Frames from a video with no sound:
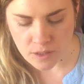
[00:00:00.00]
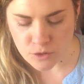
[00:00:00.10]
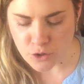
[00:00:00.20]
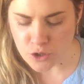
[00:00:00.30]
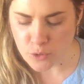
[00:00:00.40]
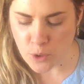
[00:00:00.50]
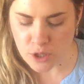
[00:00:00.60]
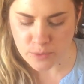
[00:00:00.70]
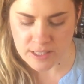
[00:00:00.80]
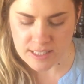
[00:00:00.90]
Do you
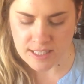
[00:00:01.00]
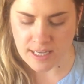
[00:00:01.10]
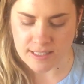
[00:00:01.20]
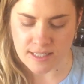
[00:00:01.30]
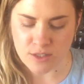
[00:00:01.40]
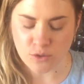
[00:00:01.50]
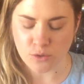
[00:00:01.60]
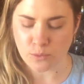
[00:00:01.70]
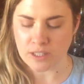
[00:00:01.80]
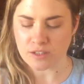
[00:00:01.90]
work with the seasons or the
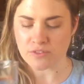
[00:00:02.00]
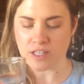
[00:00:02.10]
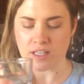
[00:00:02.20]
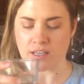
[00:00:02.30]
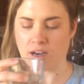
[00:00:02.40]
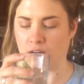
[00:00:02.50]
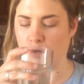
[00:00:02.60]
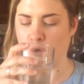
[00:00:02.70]
wheel of the year?